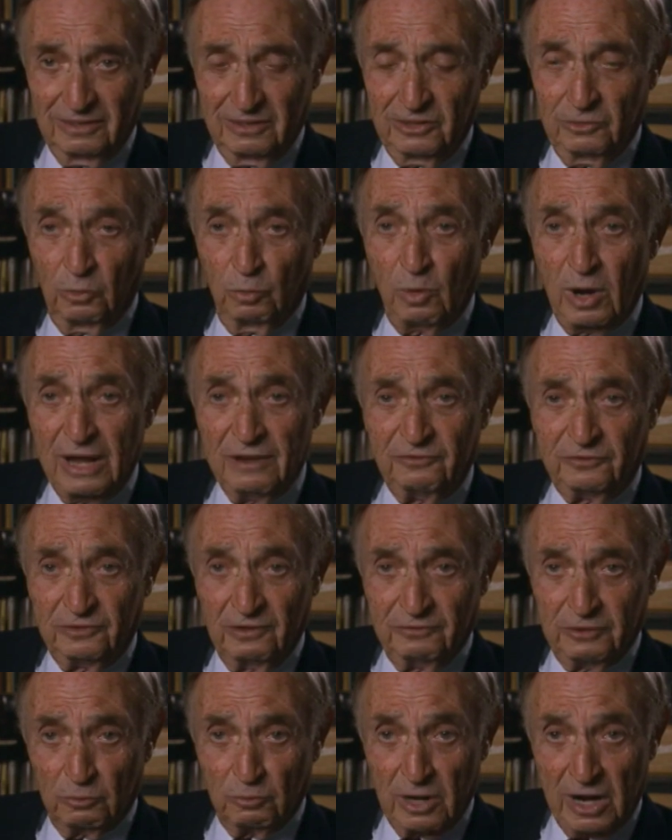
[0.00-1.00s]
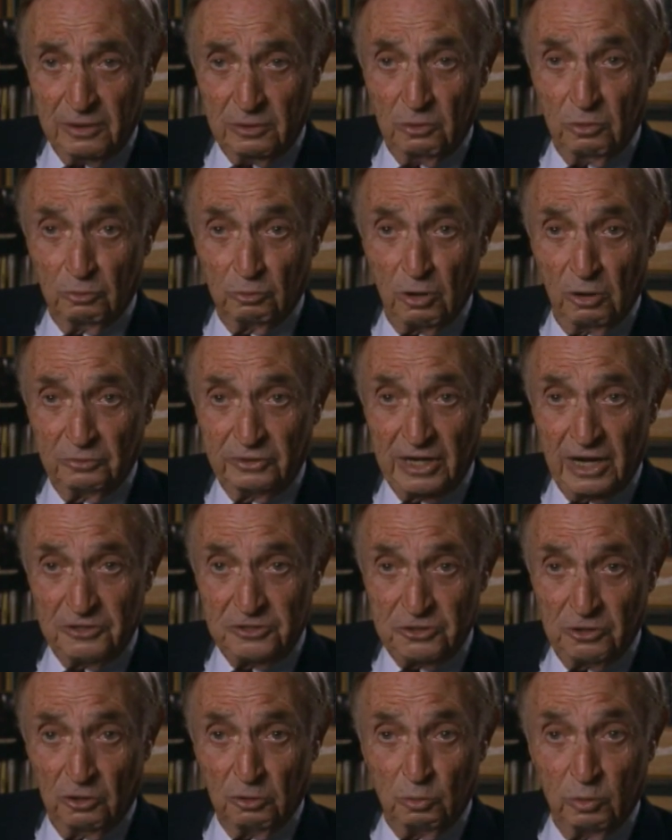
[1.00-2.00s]
the wife of the writer who wrote
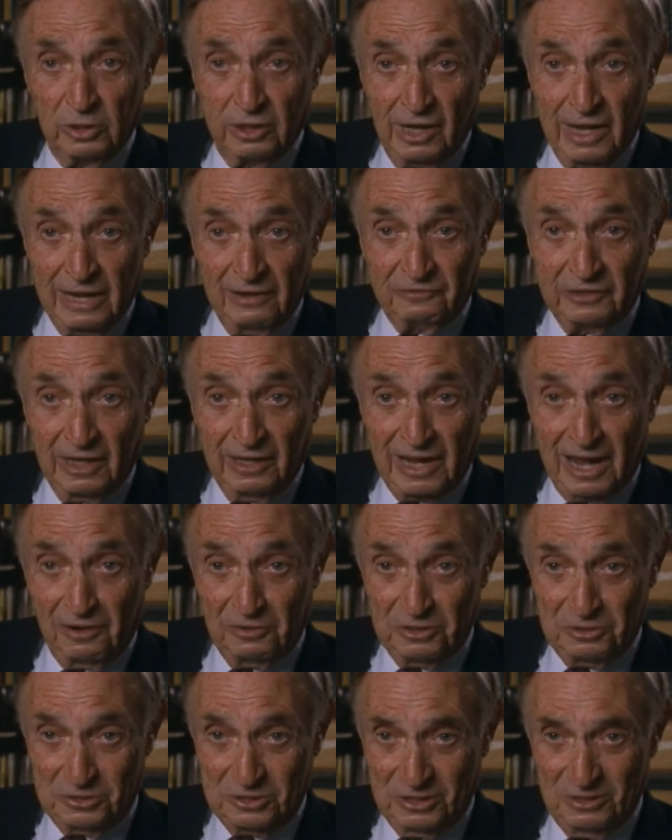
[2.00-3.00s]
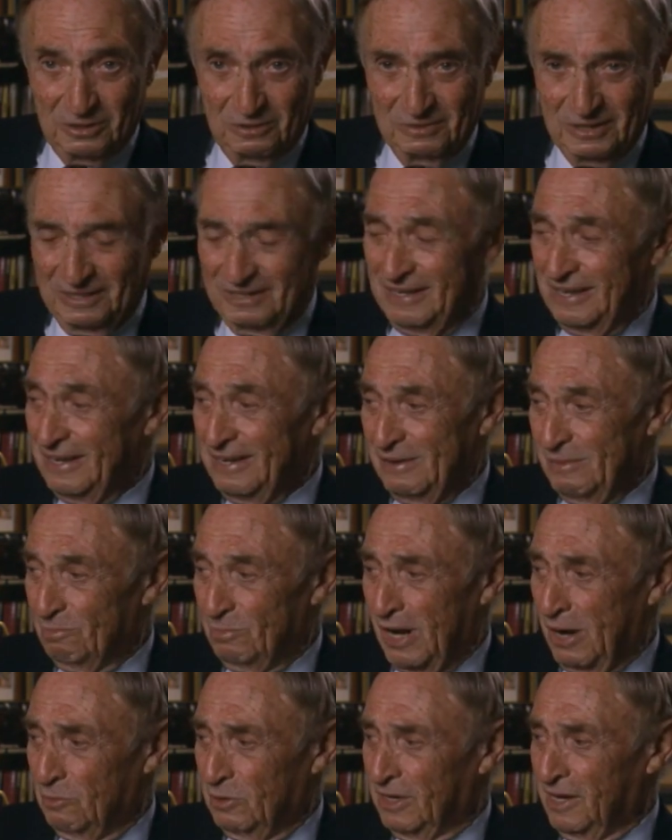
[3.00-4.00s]
that joke would laugh the loudest, you know, and
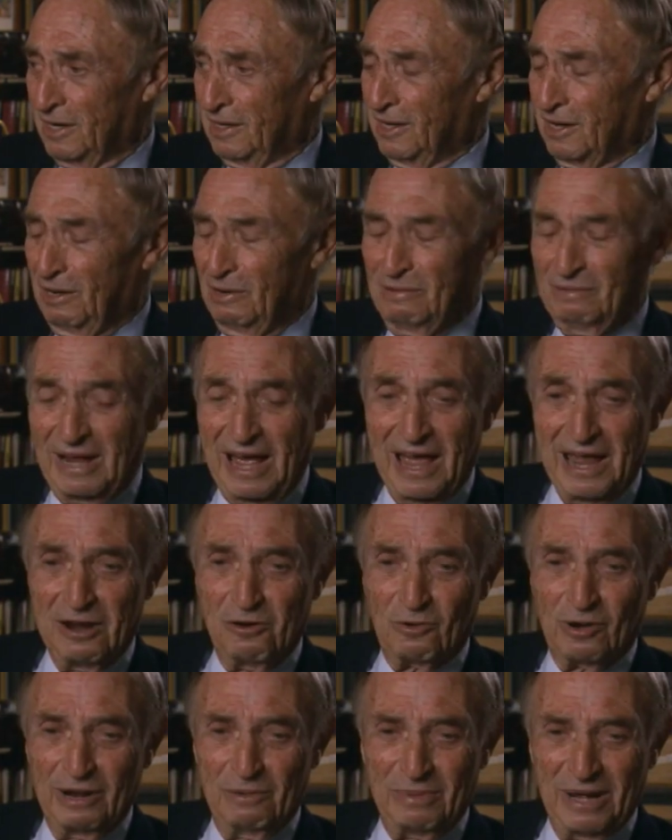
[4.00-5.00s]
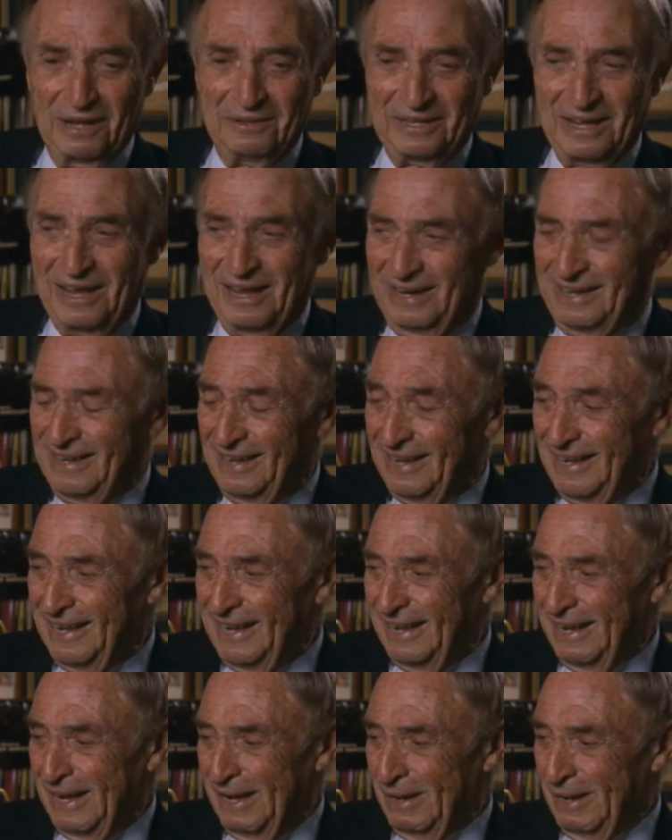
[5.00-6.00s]
Bob would get a little angry about that.
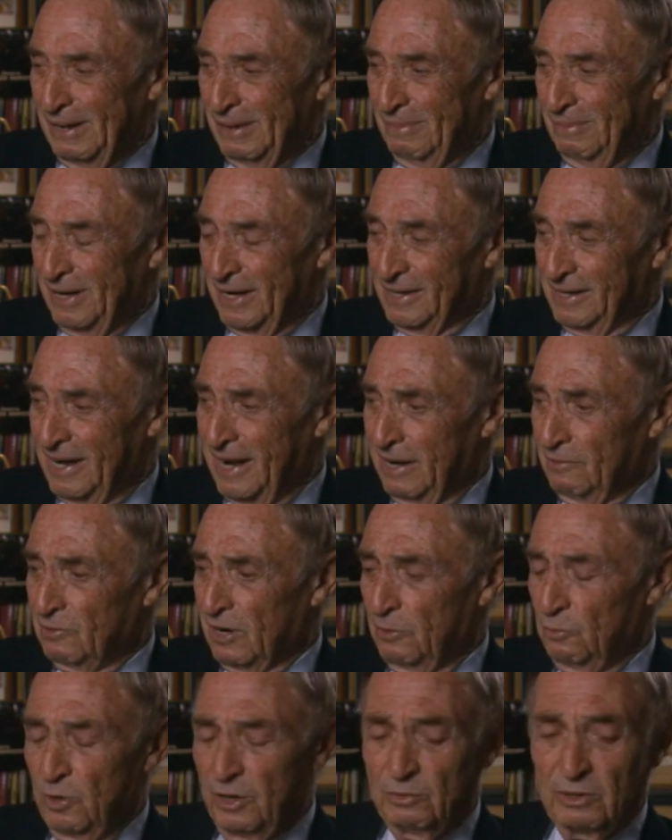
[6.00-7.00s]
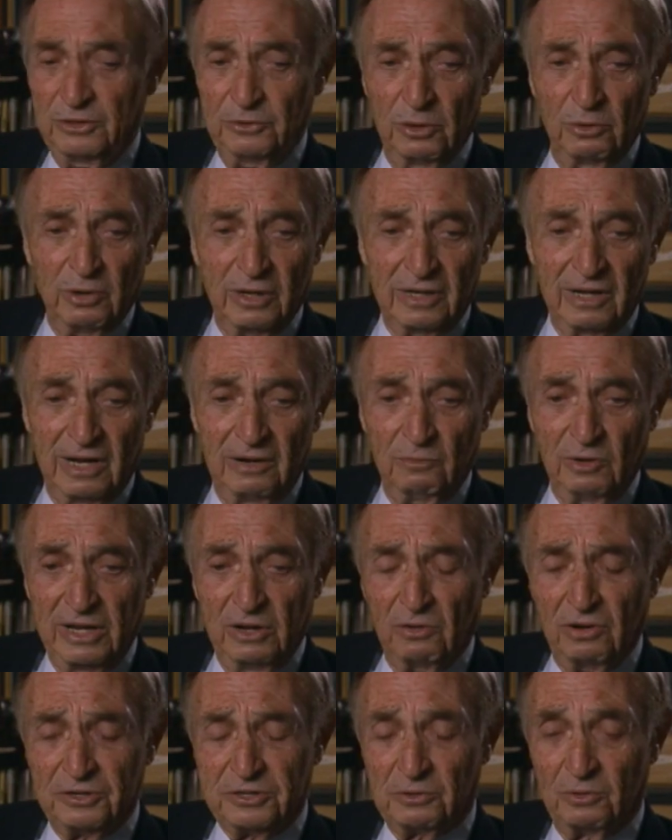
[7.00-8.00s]
Uh, but at any rate, we would do it, and
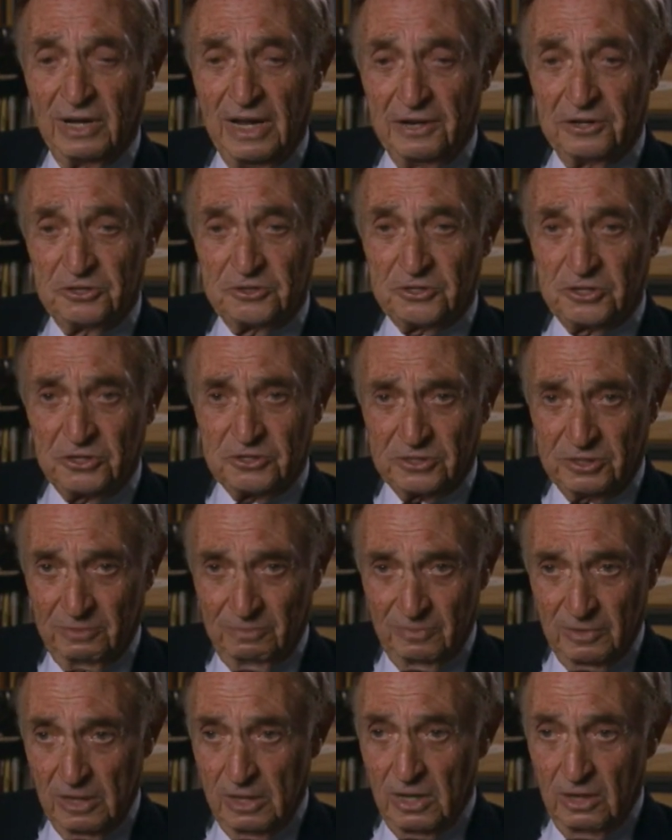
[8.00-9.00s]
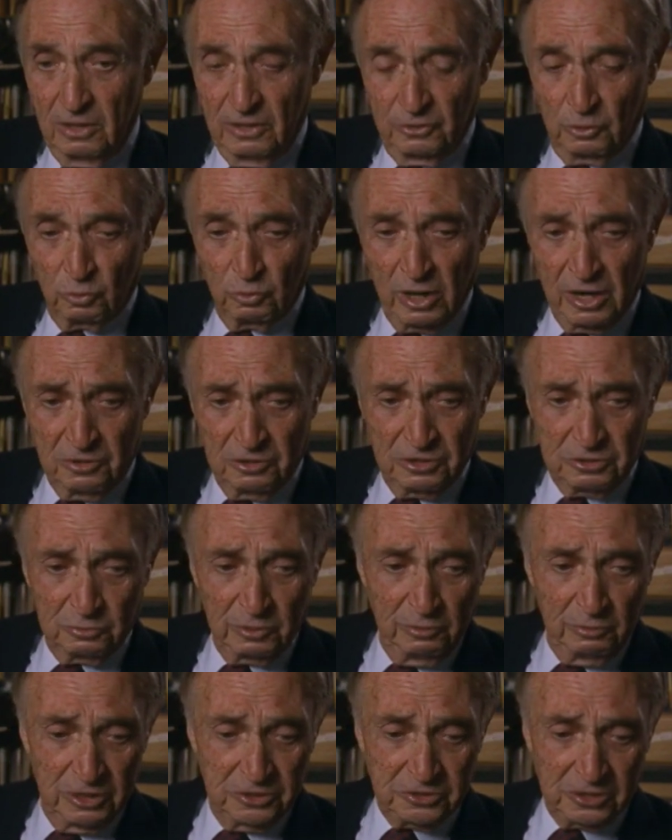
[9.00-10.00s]
we also had a system. The writers,
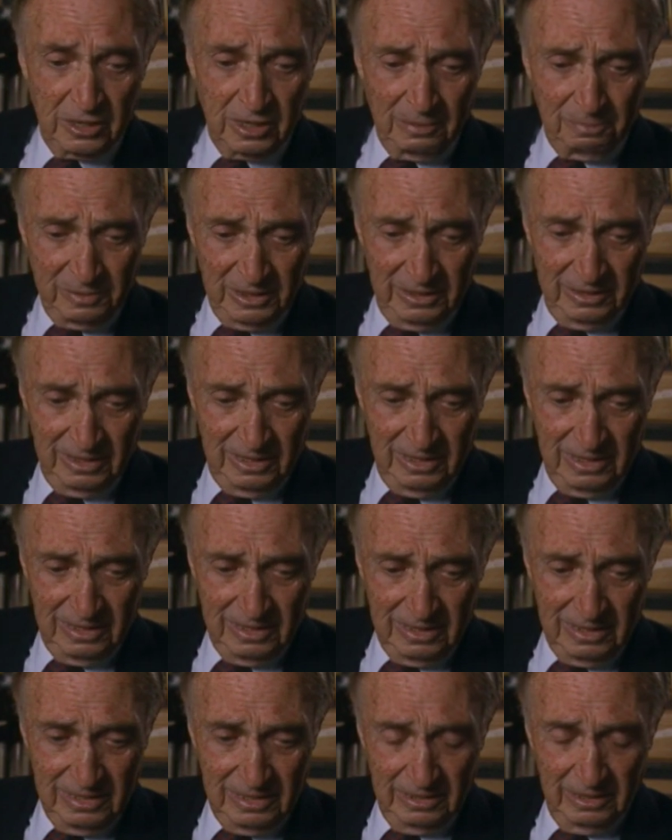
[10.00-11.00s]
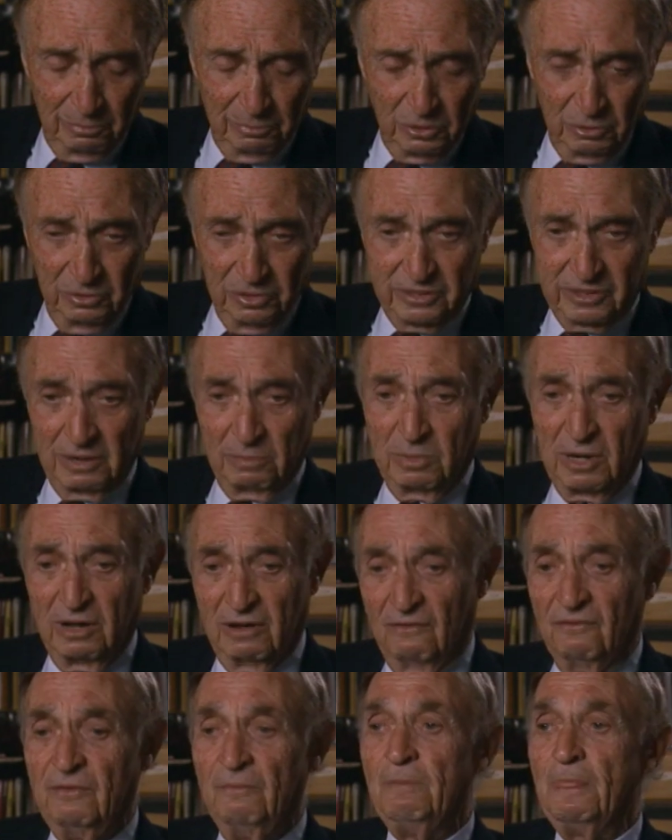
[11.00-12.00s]
we would sit up in the, in the booth
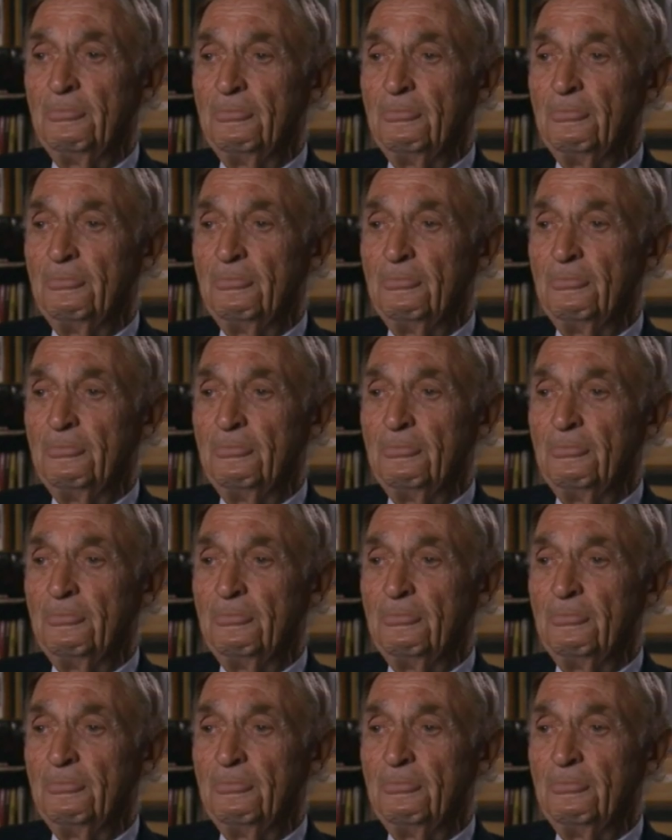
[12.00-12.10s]
above